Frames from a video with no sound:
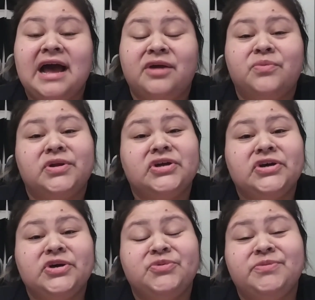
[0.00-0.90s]
I would
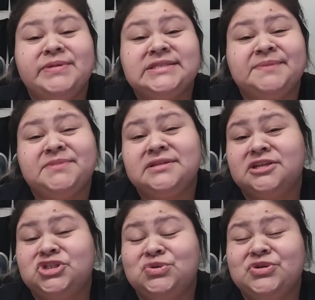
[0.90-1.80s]
cook would be something
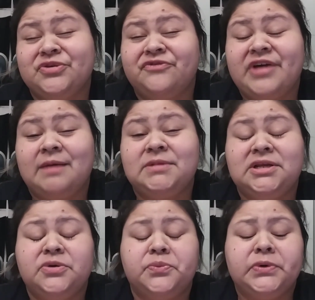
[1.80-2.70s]
that you and your
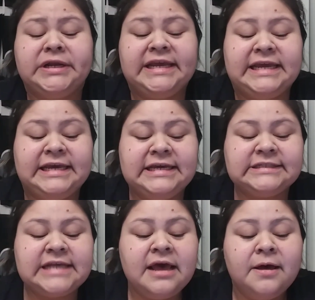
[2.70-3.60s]
family would
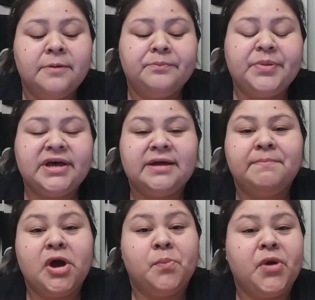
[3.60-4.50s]
eat.
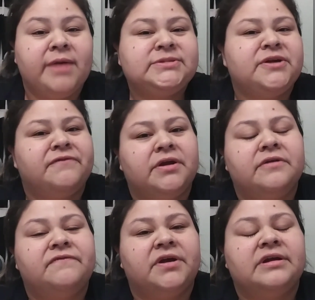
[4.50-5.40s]
But meal preps are
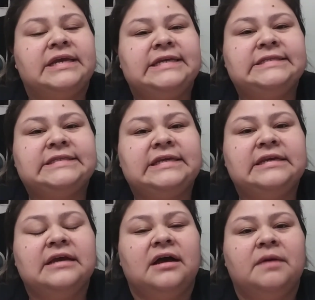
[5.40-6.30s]
very
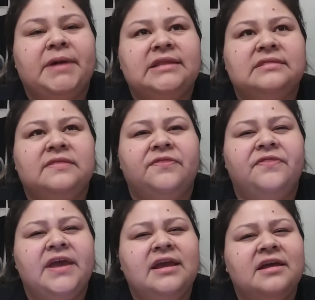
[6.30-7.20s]
easy. I
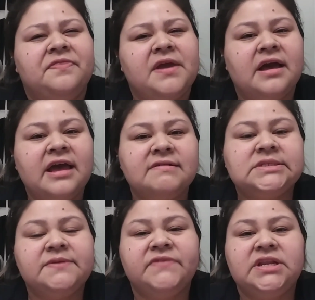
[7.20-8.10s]
think I
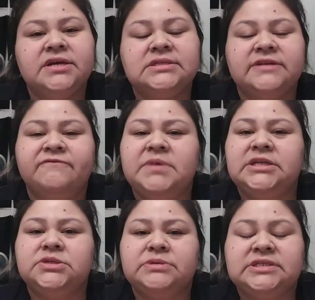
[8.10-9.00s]
have some videos of
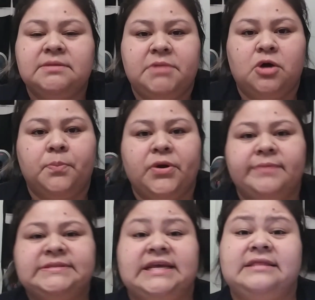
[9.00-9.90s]
me doing some meal
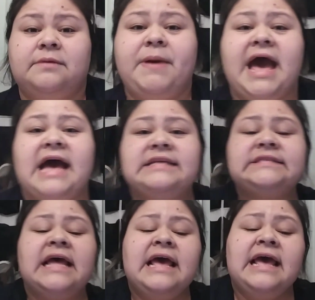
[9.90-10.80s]
preps in the
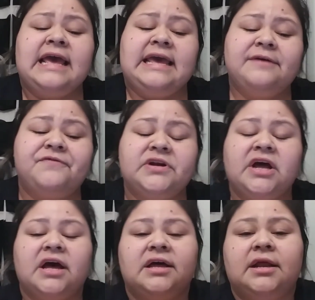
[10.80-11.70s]
past. If
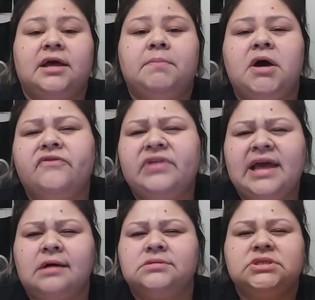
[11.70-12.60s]
not,
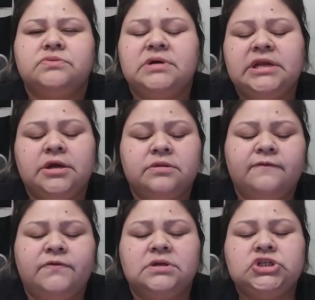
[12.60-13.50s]
hopefully I'll do one here in
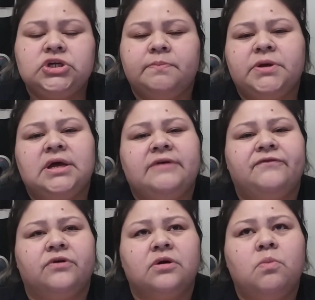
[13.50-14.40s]
the future.
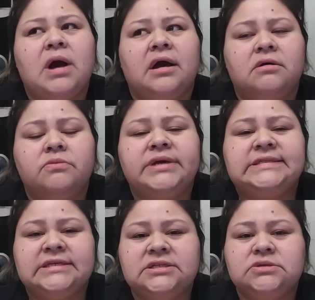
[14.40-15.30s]
But for a while we
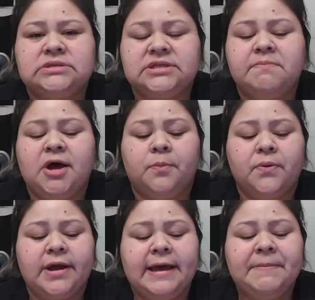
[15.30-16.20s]
did do some meal
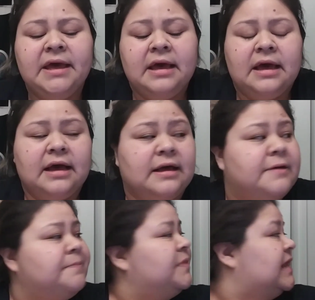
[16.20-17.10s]
prep.
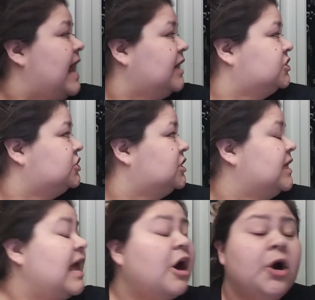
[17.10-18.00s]
It
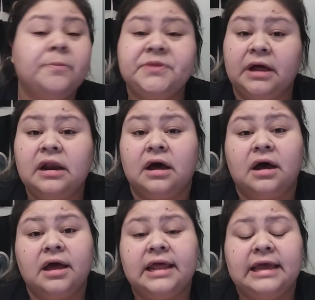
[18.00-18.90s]
actually helped a
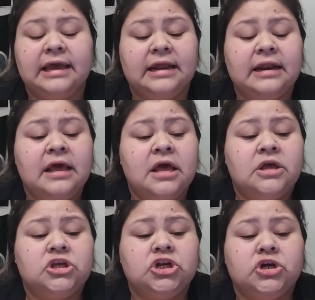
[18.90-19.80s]
lot. It,
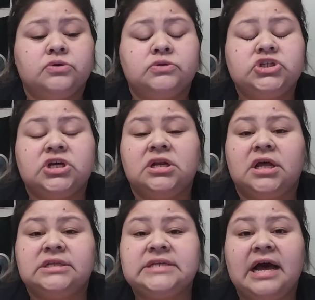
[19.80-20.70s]
you know, took a
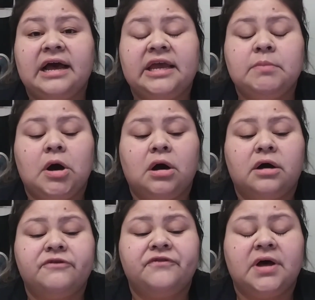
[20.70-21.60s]
lot of time
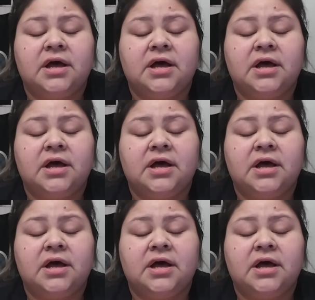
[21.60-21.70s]
off